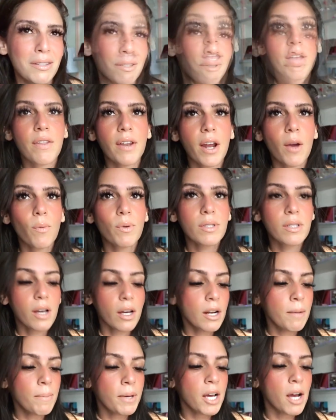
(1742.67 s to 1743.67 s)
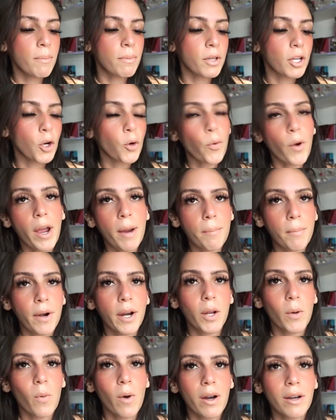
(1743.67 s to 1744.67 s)
And then I was gonna pick up the
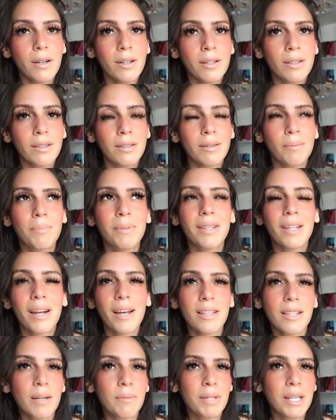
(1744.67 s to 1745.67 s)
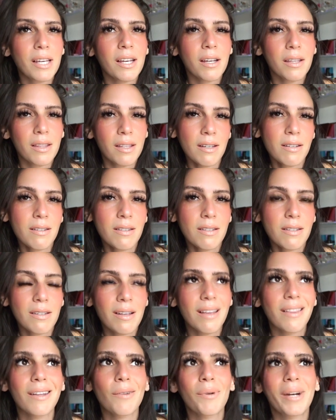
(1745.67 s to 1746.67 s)
cranberry one, but then I ended up taking this.
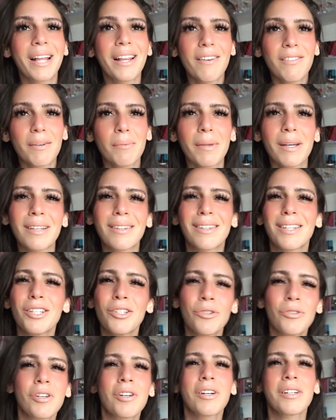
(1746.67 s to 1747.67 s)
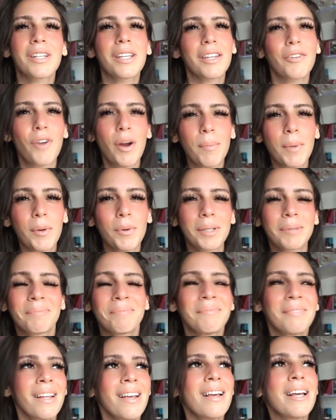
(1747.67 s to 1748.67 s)
And then when I left, I'm like, didn't you say you can take the cranberry one?
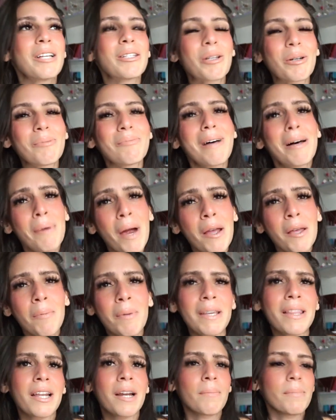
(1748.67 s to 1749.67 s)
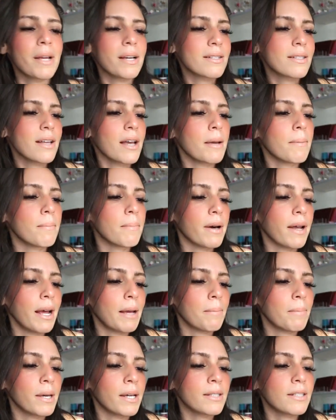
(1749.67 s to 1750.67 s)
So I'll probably pick that up next time, but I
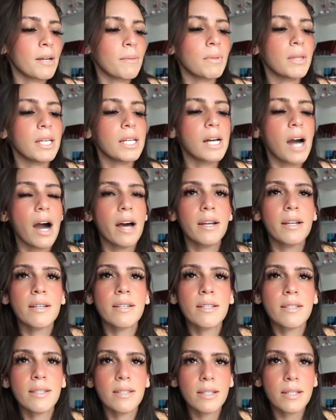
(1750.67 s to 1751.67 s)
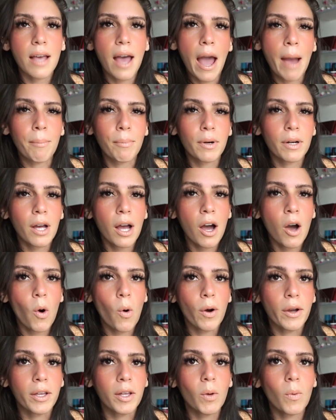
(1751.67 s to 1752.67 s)
picked up the Goddess Apricot
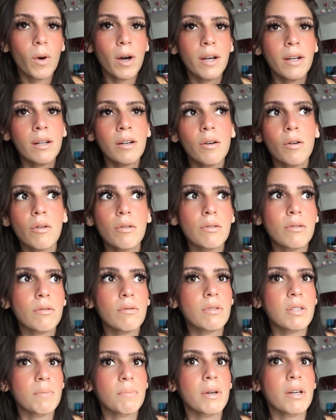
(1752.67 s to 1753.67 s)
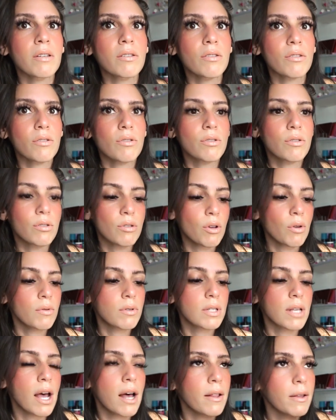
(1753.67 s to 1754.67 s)
Oil one. Also smells so
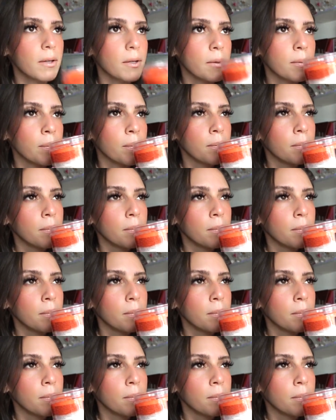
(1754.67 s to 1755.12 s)
solid.